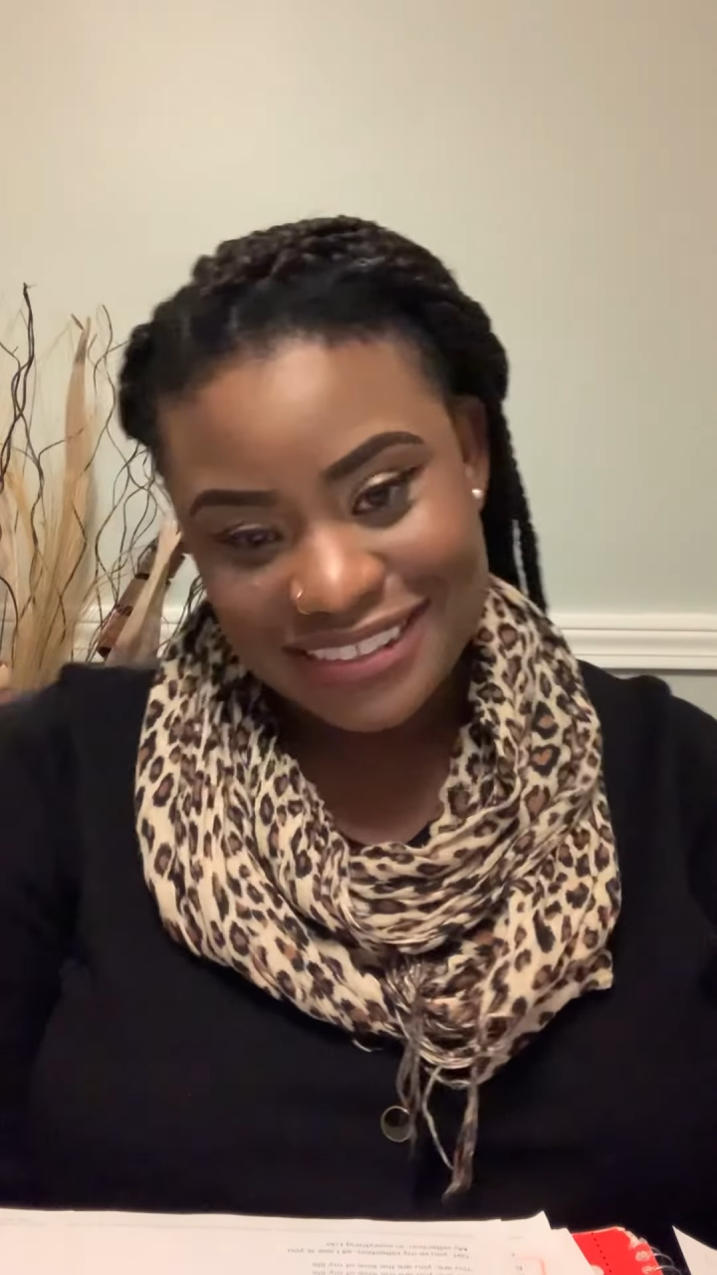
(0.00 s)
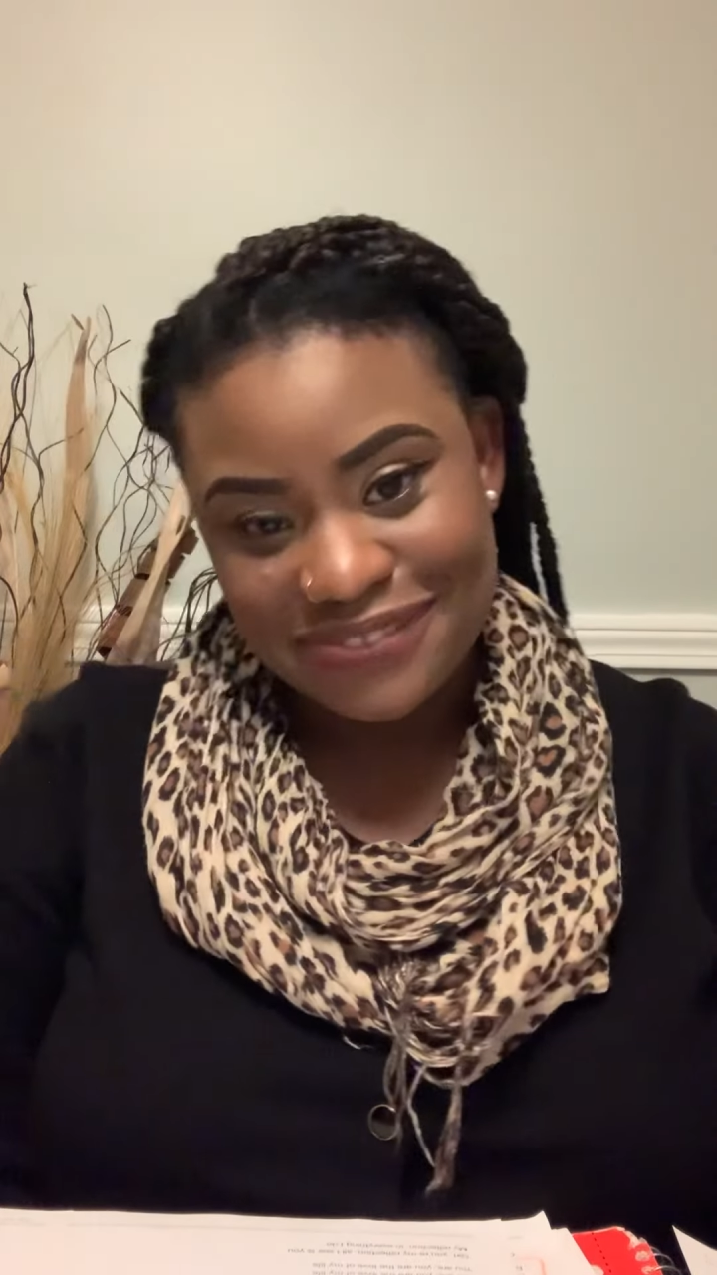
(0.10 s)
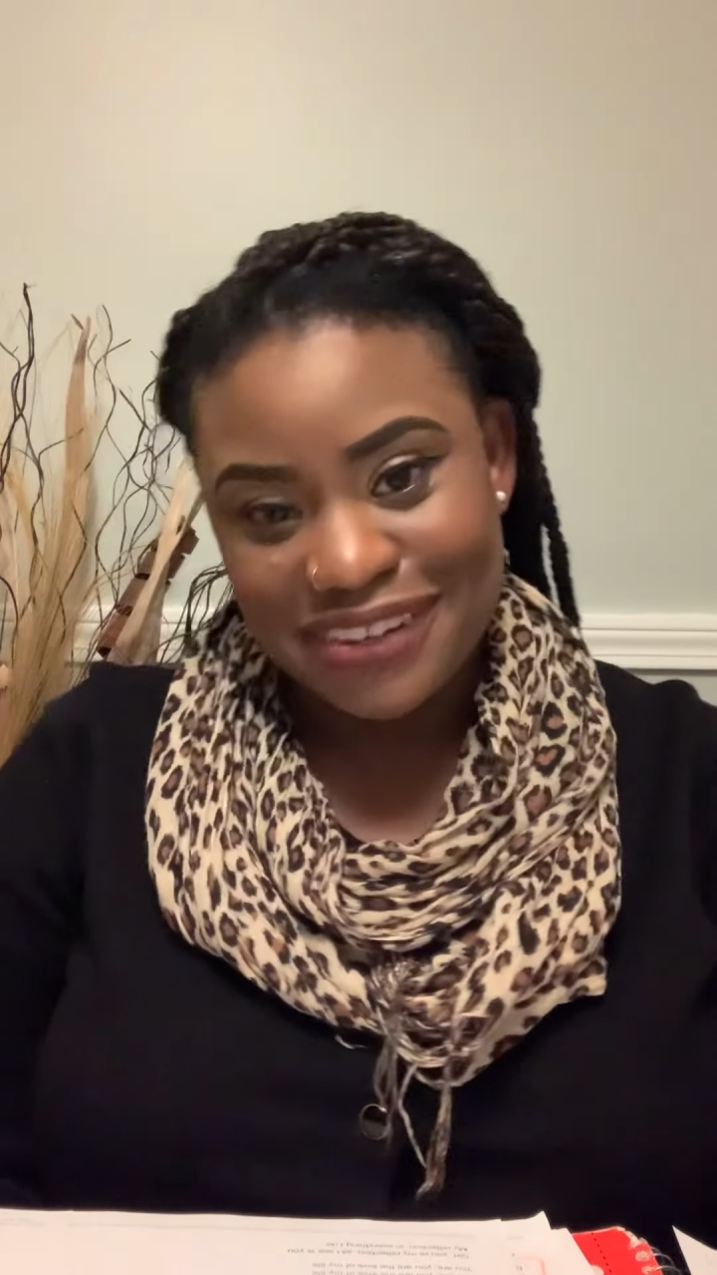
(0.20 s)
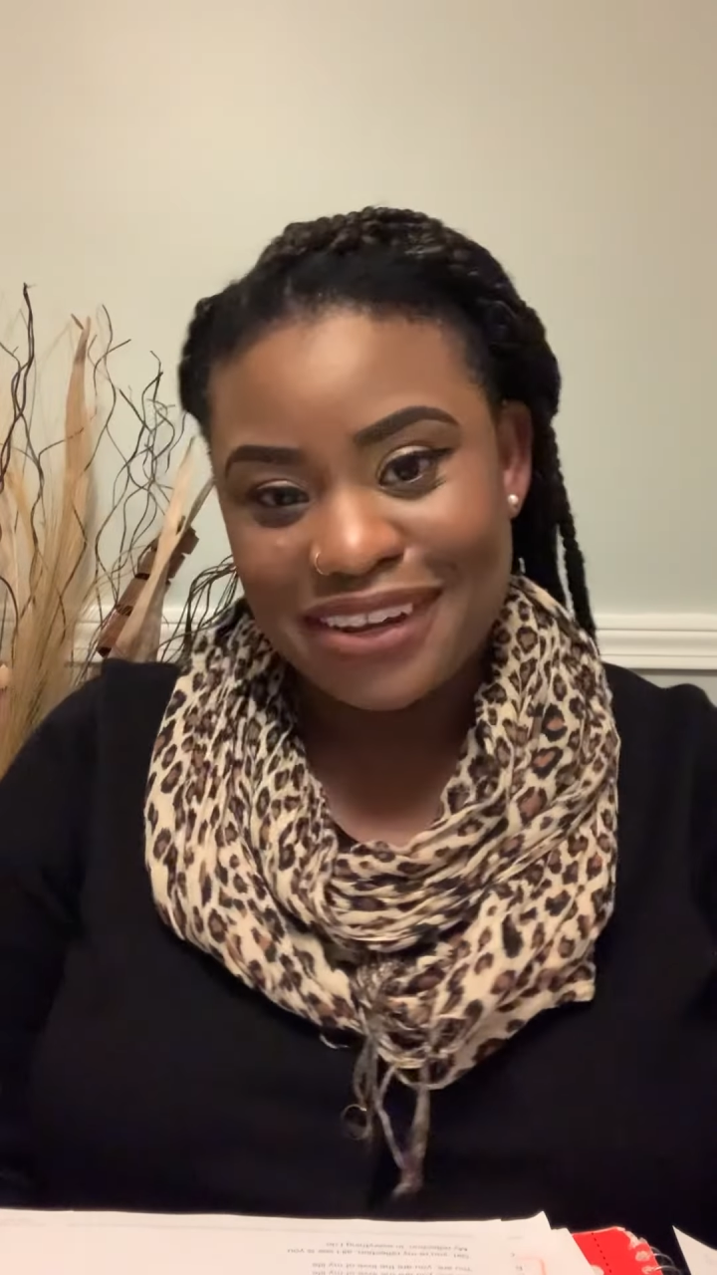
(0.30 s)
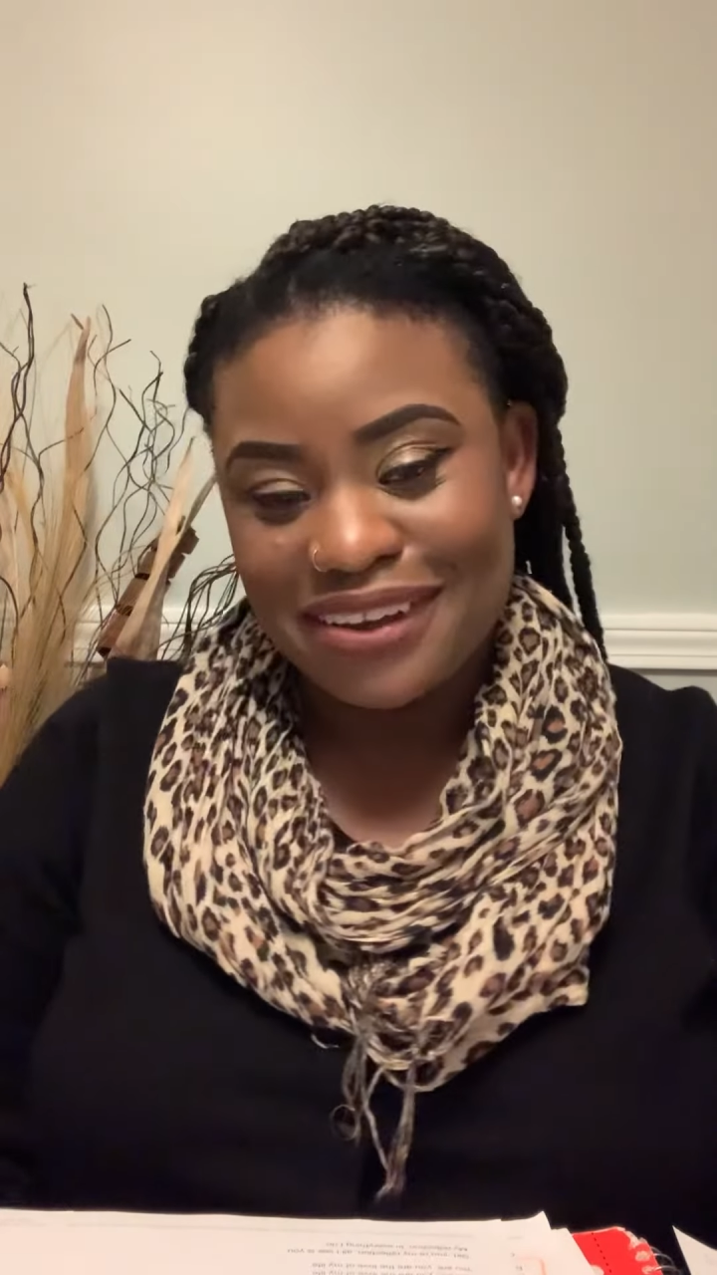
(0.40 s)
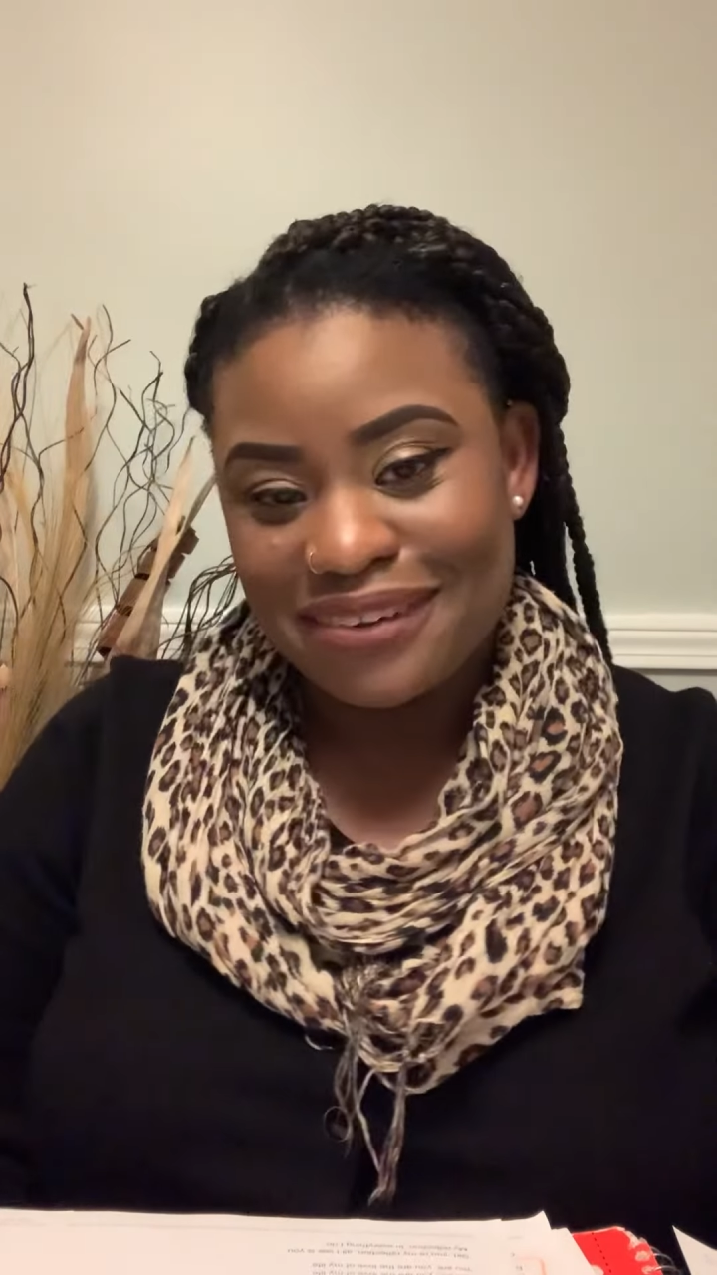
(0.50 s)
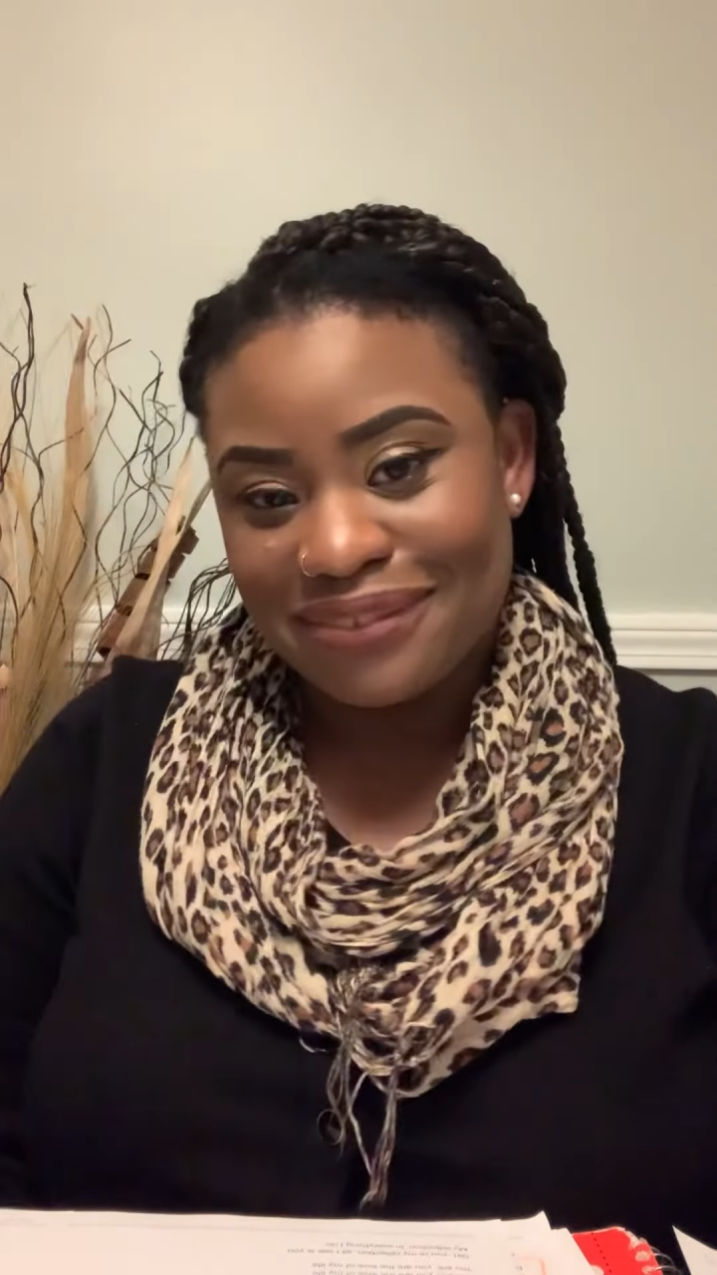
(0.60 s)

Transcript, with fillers: video.